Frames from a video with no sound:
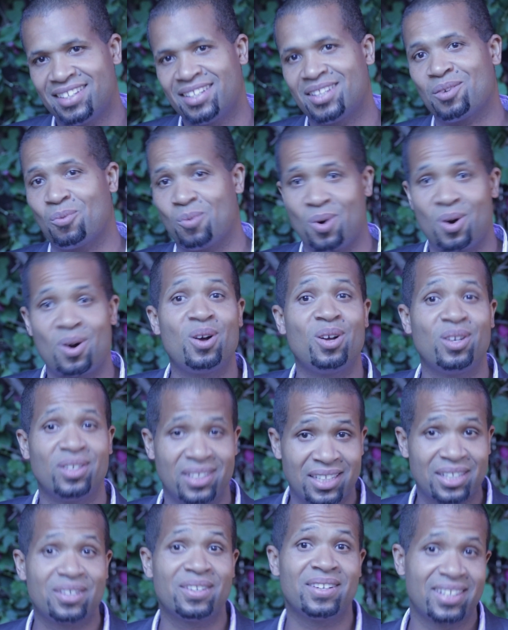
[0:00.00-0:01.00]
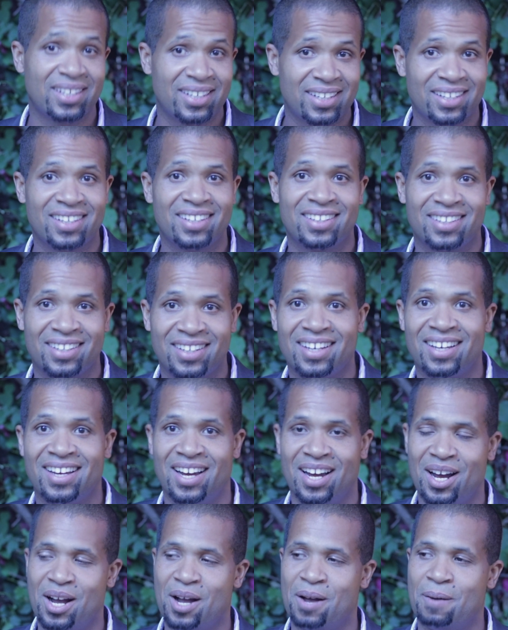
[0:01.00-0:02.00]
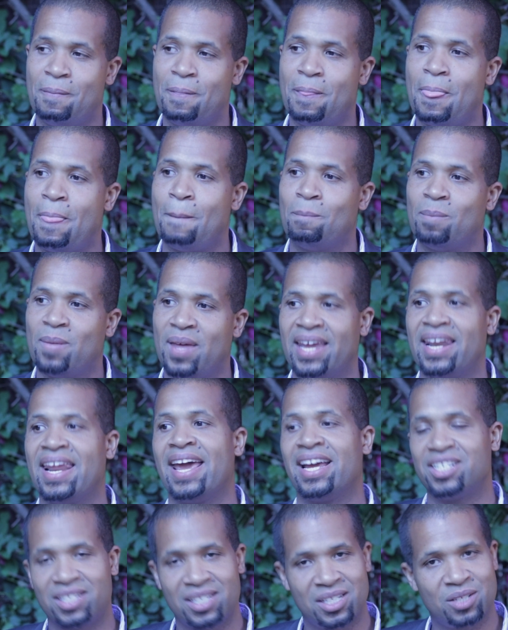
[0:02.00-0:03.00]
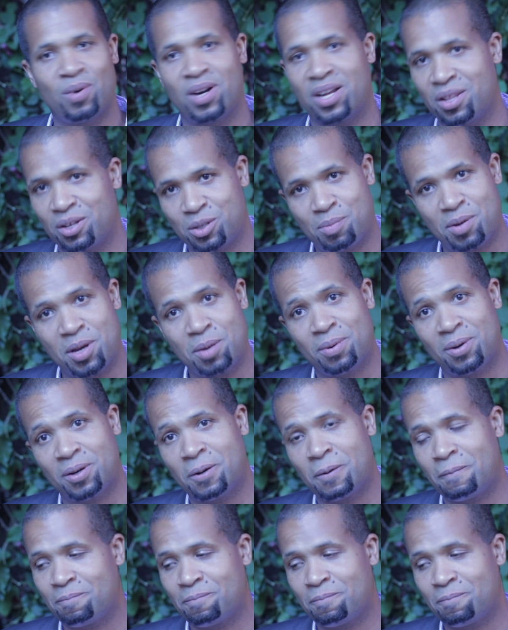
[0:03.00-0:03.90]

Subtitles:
the world, literally. And Angela's one of those people.